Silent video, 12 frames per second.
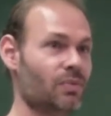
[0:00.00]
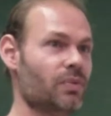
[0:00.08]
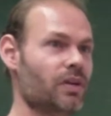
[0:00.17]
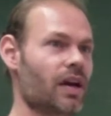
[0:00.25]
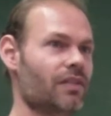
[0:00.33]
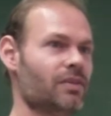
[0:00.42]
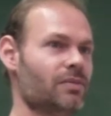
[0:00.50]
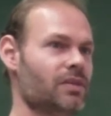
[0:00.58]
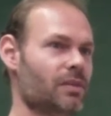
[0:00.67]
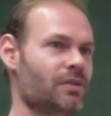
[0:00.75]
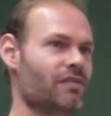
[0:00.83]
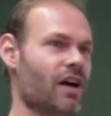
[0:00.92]
We gave them
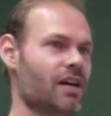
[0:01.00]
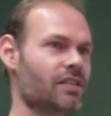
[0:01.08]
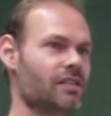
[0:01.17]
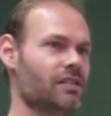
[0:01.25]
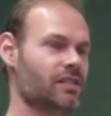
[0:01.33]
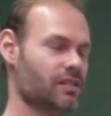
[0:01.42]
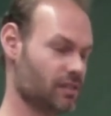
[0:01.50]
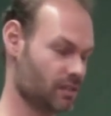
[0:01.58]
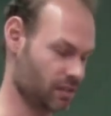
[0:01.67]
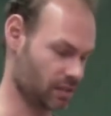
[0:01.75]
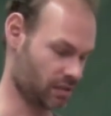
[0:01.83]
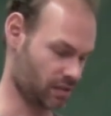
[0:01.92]
some advices
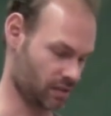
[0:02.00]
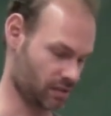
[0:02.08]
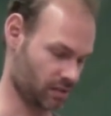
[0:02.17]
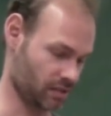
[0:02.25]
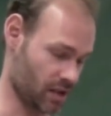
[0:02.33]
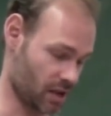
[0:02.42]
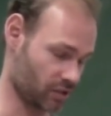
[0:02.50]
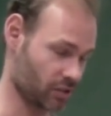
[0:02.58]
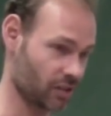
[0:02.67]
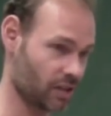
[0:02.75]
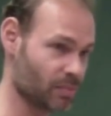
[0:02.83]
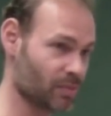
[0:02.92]
on. They
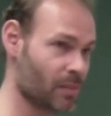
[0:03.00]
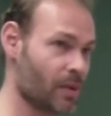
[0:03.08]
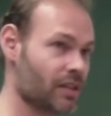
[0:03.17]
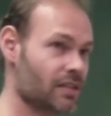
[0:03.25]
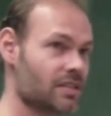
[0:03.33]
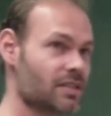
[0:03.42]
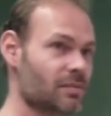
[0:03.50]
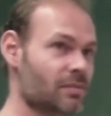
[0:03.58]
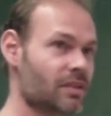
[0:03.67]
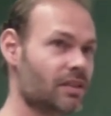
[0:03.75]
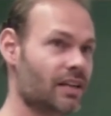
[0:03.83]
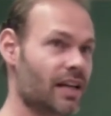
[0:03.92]
actually implemented some
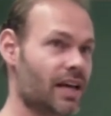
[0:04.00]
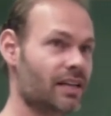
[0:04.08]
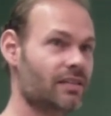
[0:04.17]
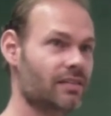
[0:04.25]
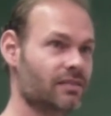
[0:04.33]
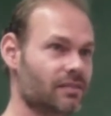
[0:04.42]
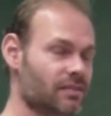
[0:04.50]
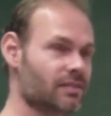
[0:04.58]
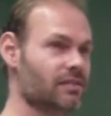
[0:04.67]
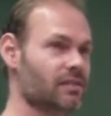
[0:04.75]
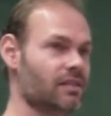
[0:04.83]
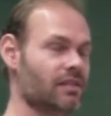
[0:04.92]
LED
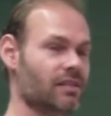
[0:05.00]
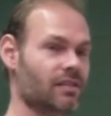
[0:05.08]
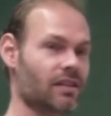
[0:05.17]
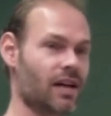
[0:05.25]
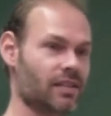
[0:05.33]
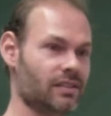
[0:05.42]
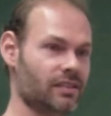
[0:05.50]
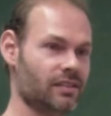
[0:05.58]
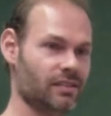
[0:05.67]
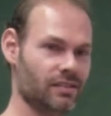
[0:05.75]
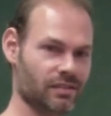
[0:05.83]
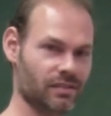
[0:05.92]

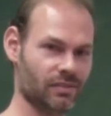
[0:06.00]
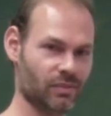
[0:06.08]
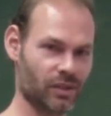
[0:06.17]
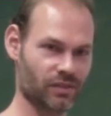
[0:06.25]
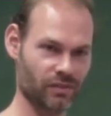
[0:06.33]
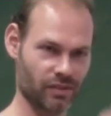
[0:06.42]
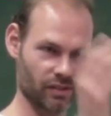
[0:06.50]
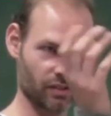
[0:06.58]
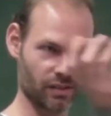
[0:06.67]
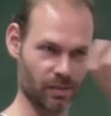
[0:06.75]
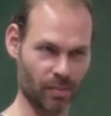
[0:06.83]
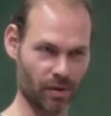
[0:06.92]
lighting in
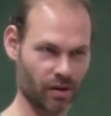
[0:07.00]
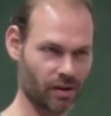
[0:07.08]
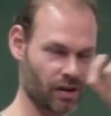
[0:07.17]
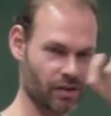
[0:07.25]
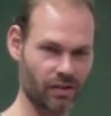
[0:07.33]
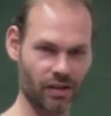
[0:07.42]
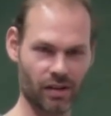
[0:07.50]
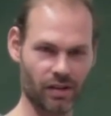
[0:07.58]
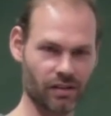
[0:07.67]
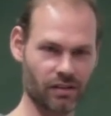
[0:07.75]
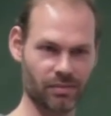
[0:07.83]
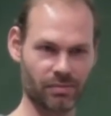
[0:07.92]
the bar area
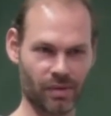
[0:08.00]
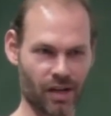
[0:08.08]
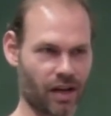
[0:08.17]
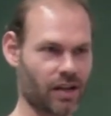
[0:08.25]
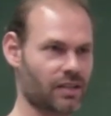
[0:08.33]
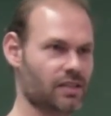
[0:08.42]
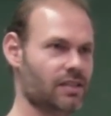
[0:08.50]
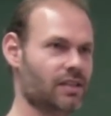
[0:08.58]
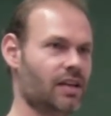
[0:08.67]
behind.